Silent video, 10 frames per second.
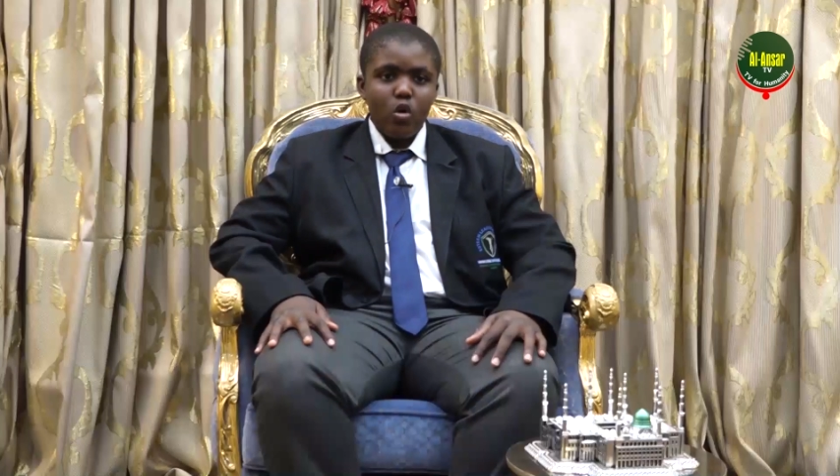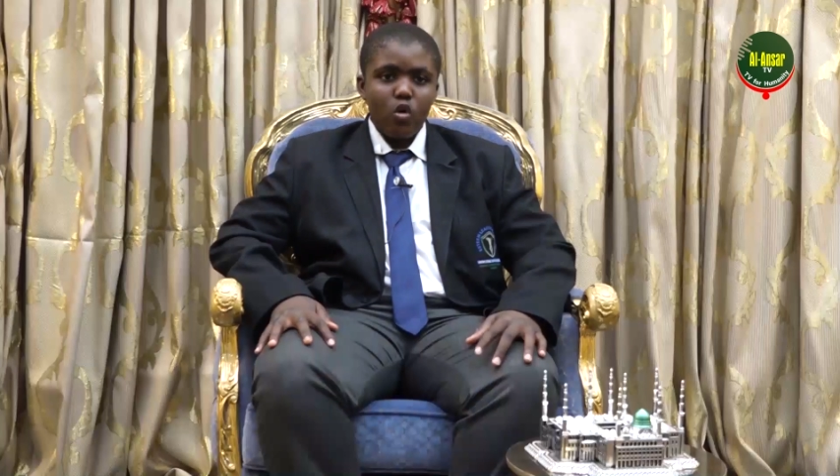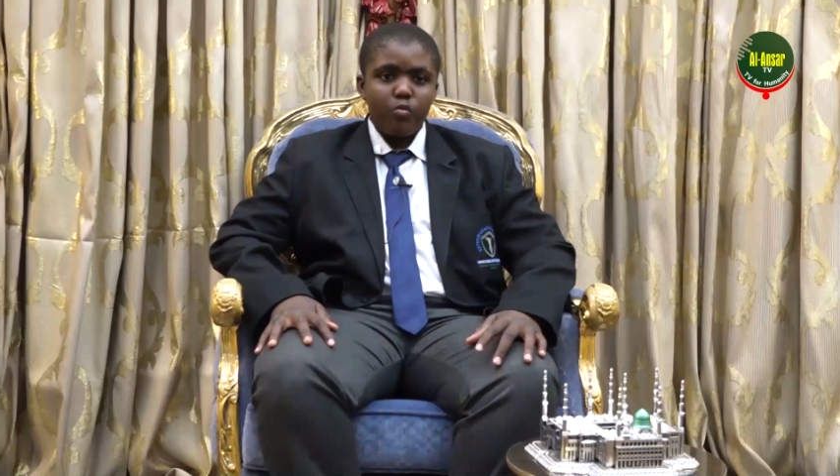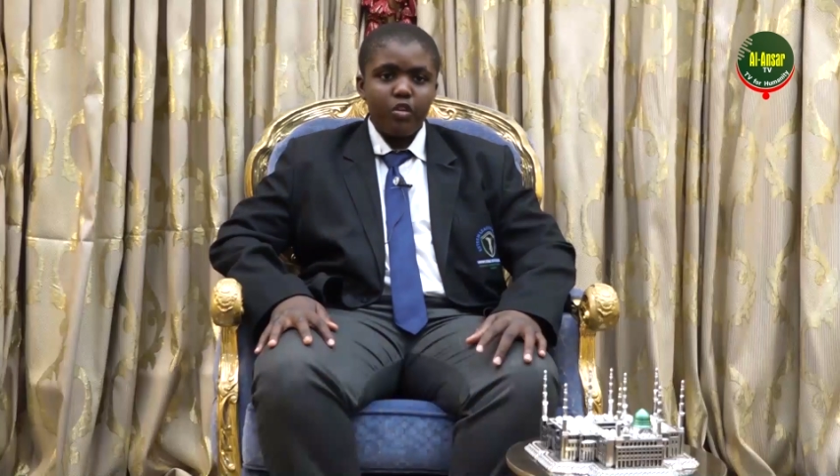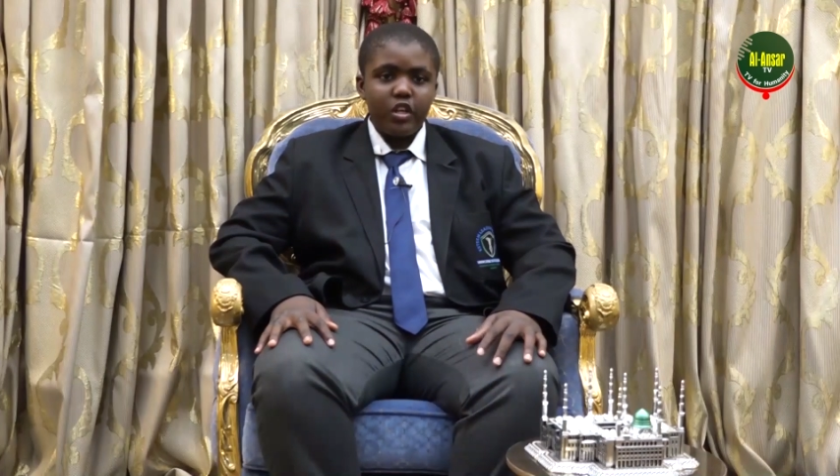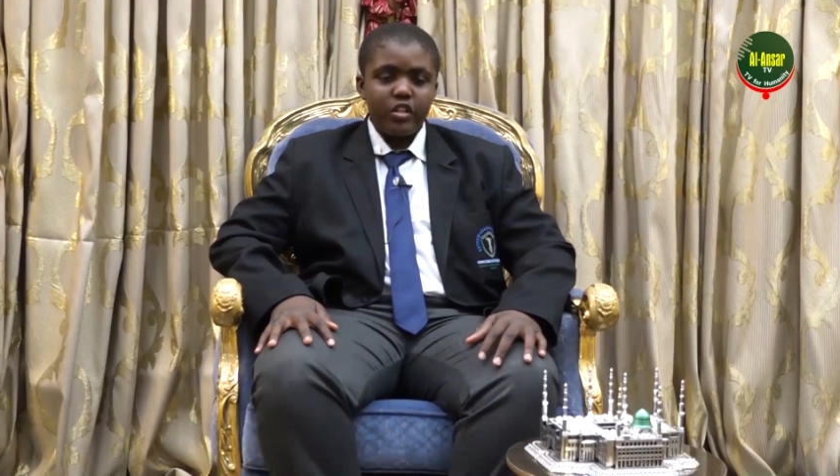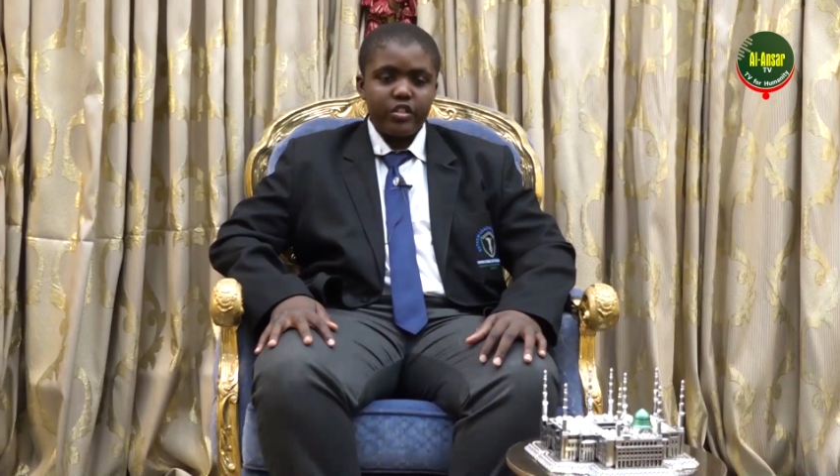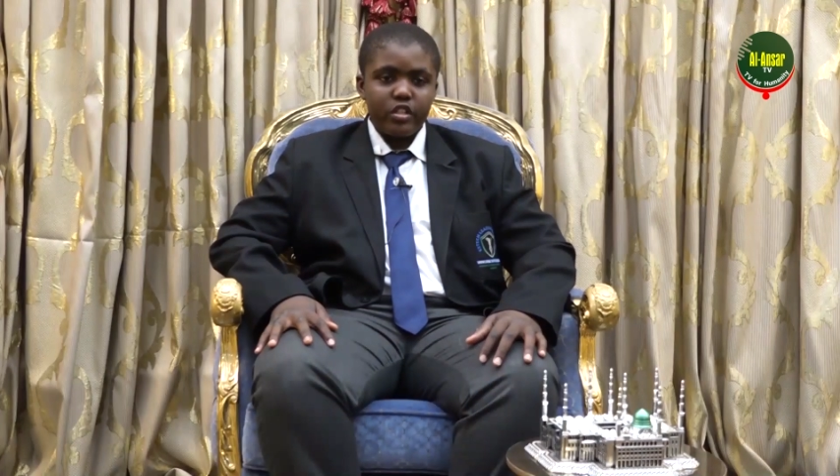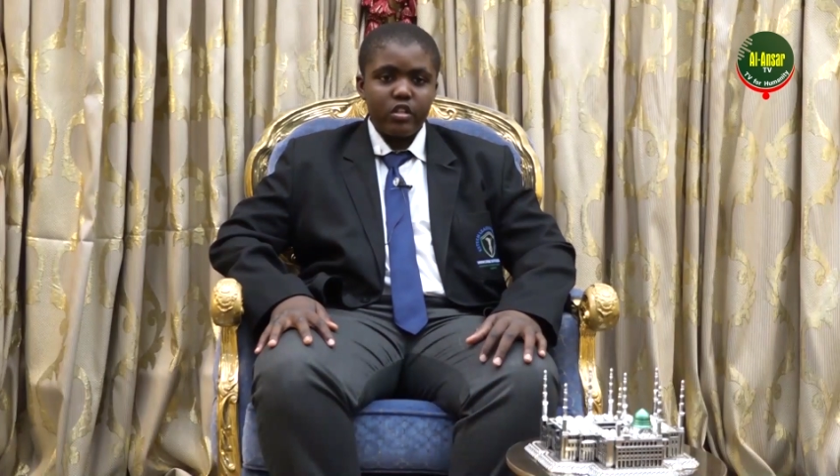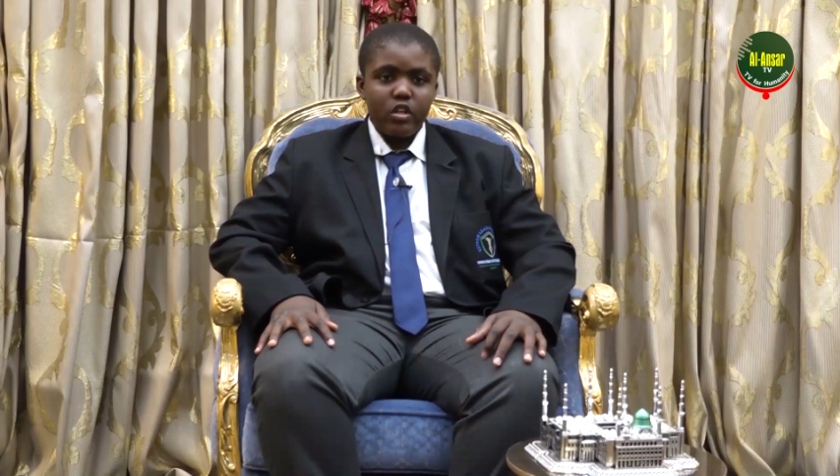
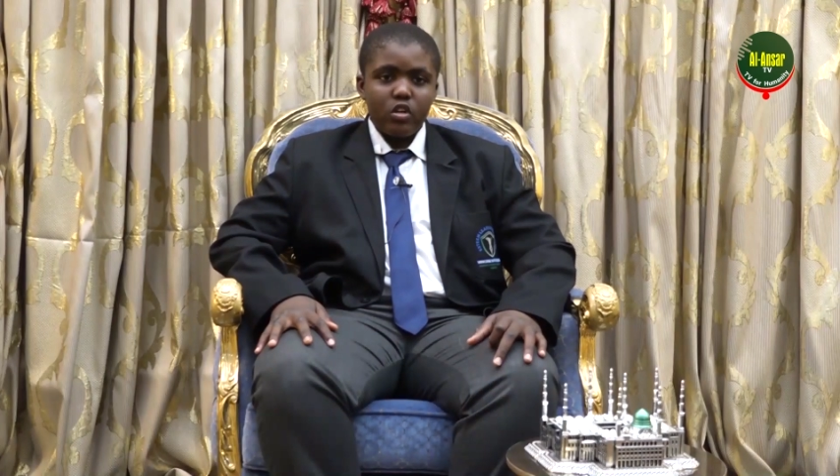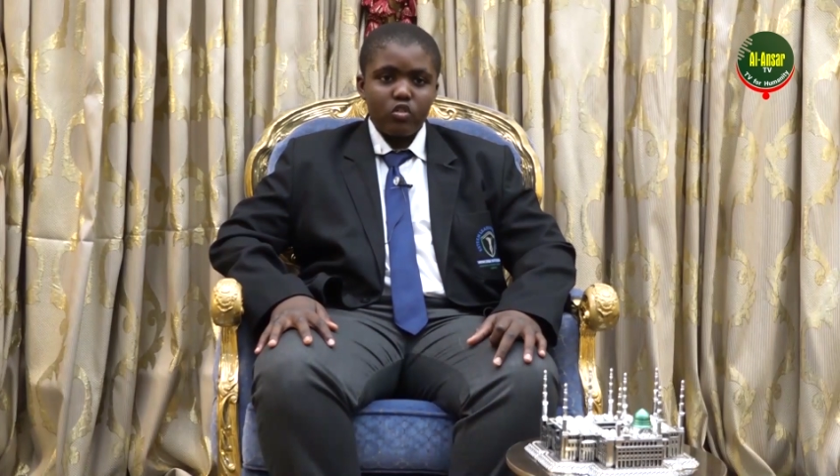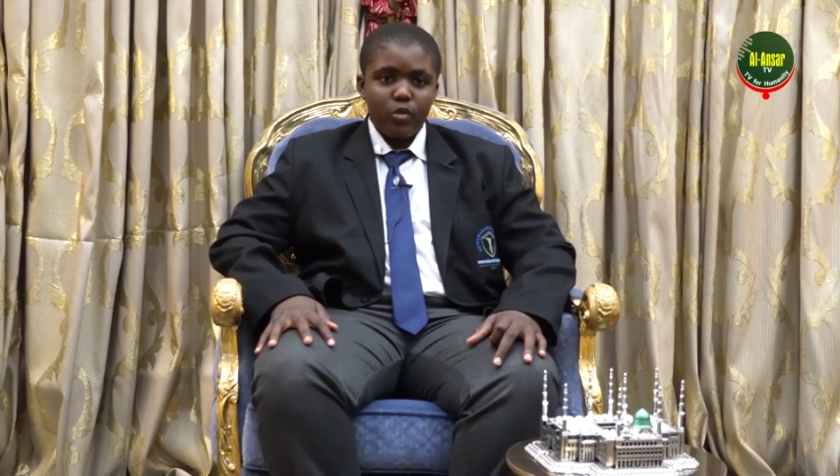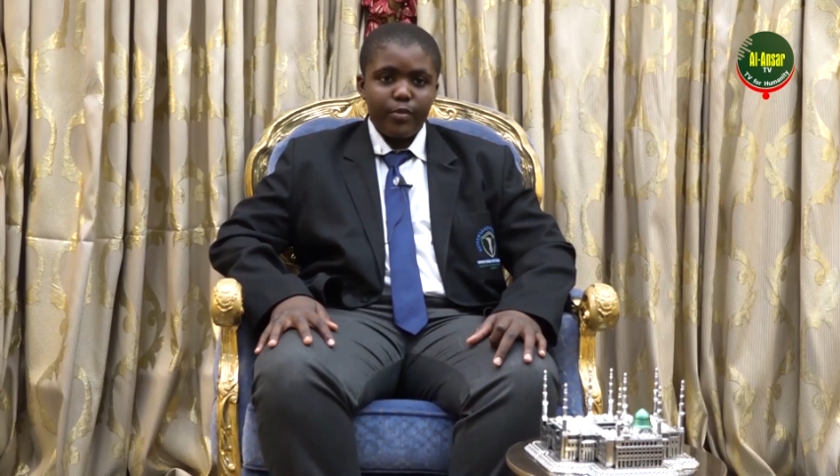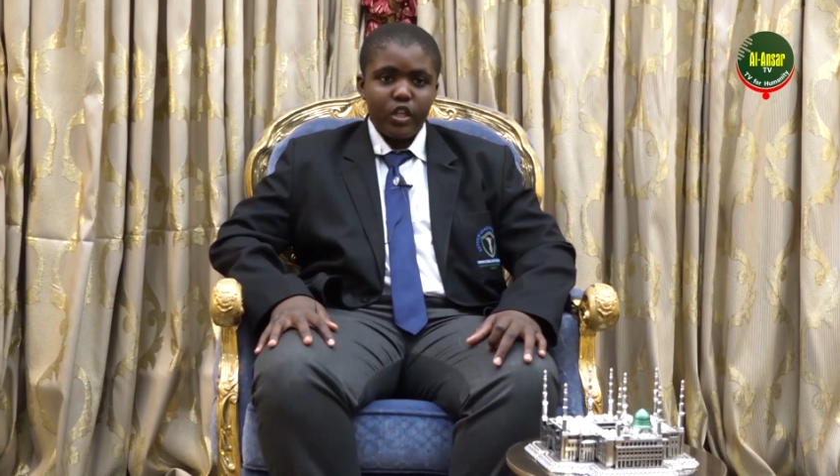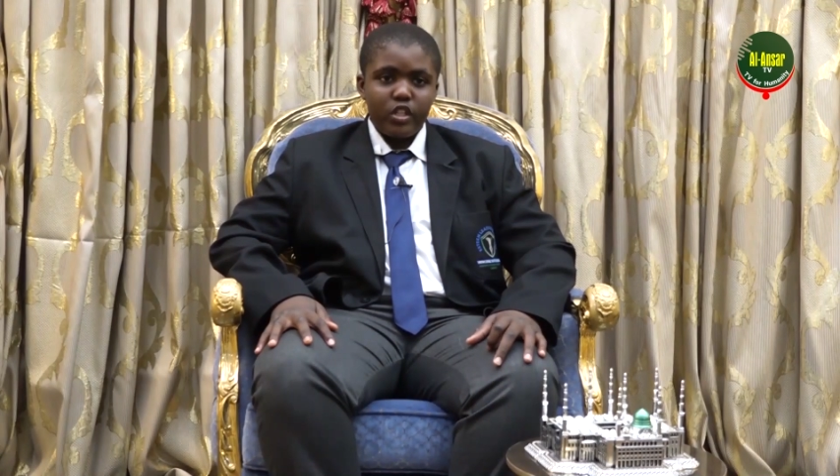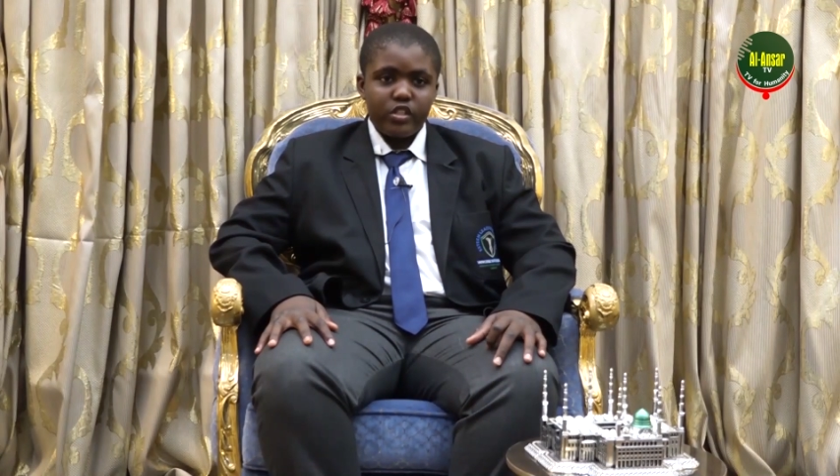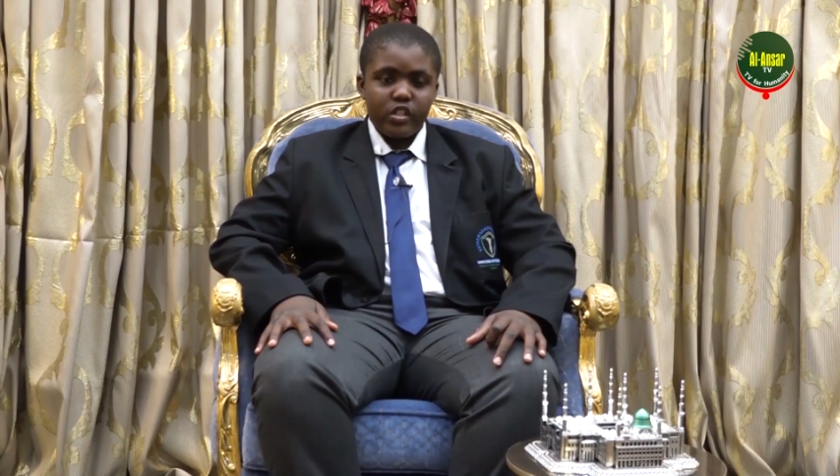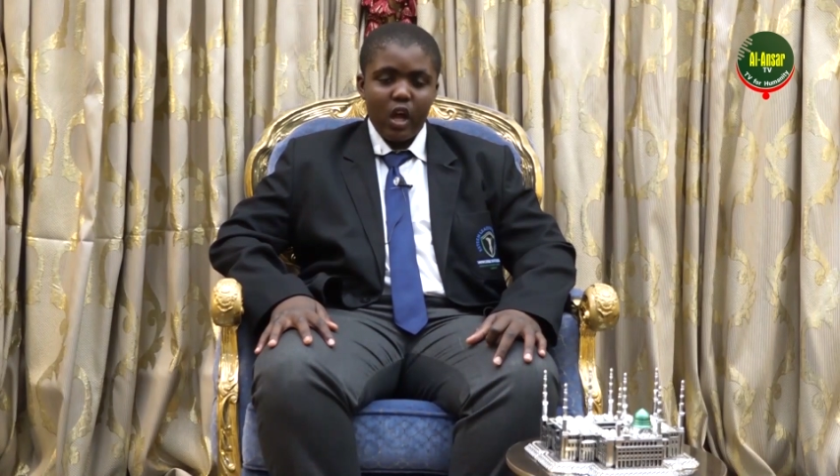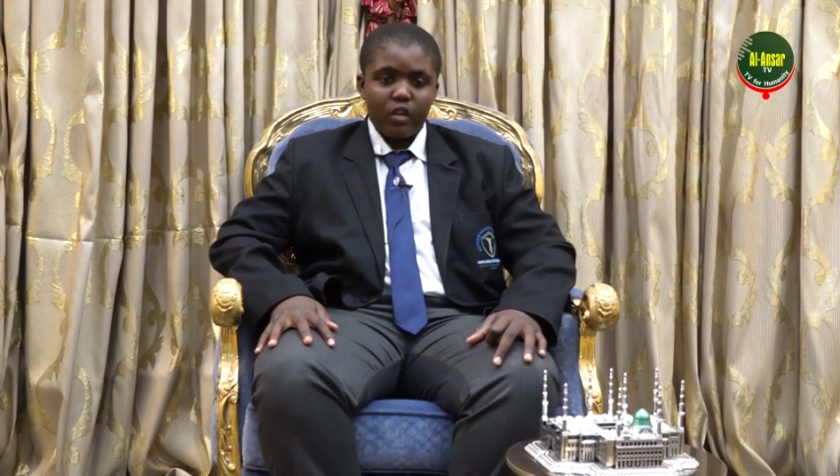humility, nobility,